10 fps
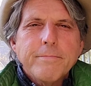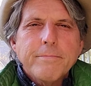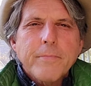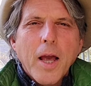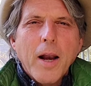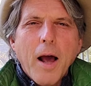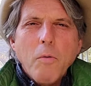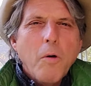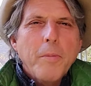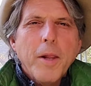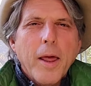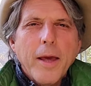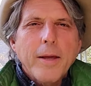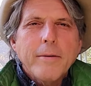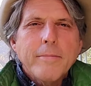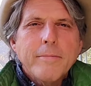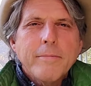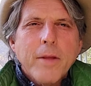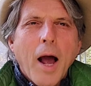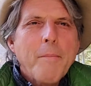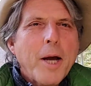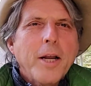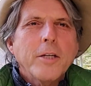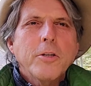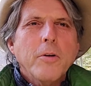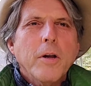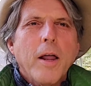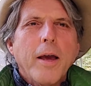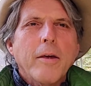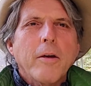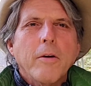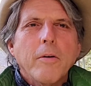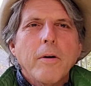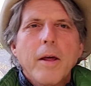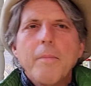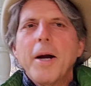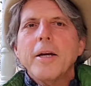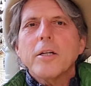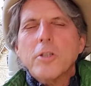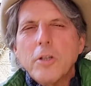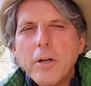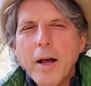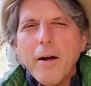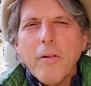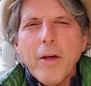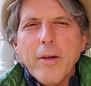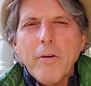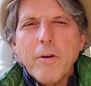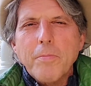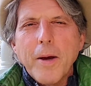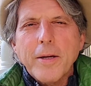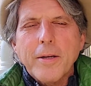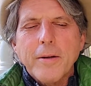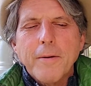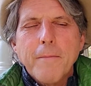And I won't be late. I might not do it like you. It might not turn out like you expected.